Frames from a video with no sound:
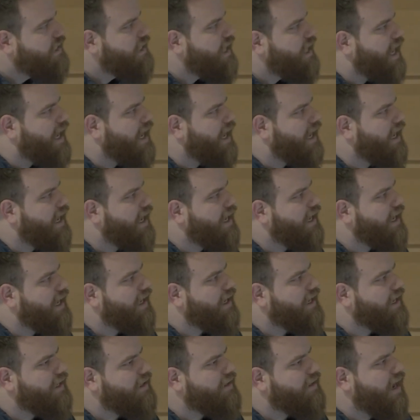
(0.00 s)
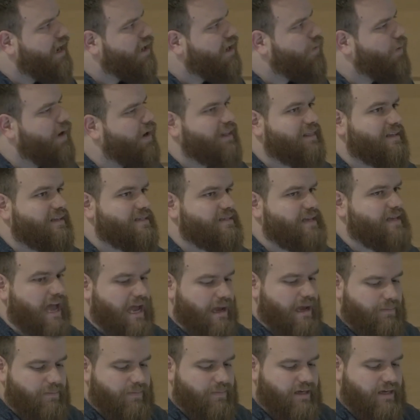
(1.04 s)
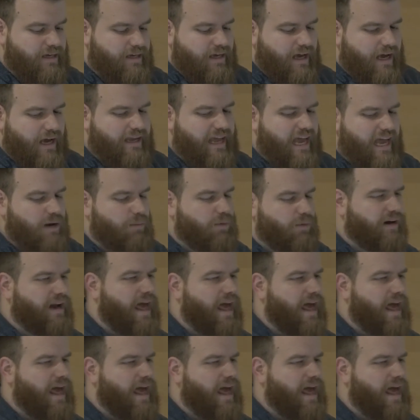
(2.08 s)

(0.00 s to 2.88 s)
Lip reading: not quite the same. Again, we're going to